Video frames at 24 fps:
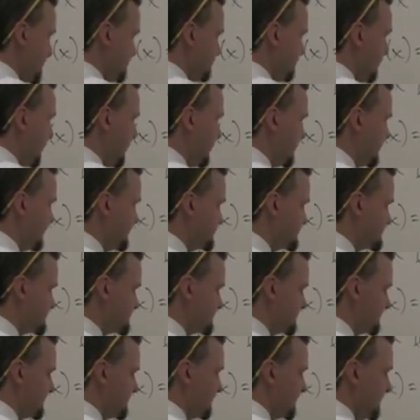
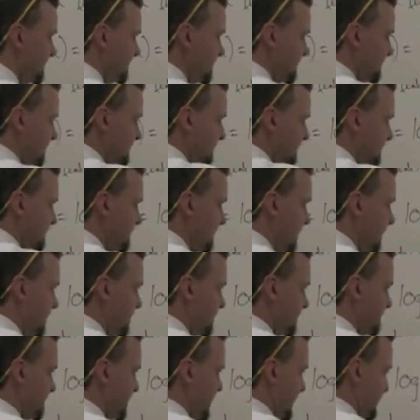Minus
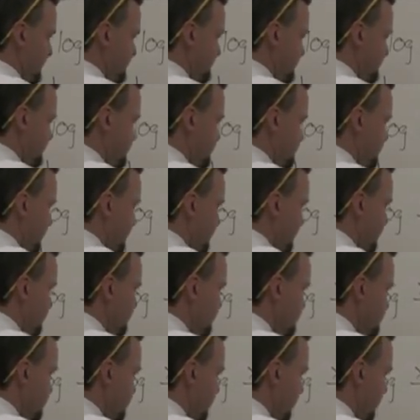log of x, its derivative
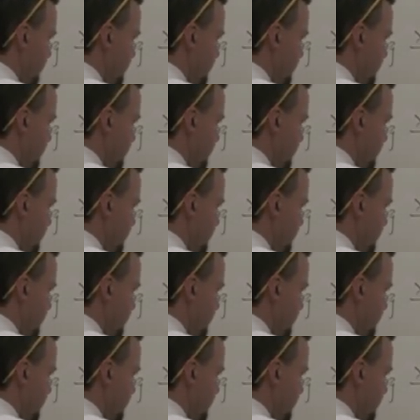is 1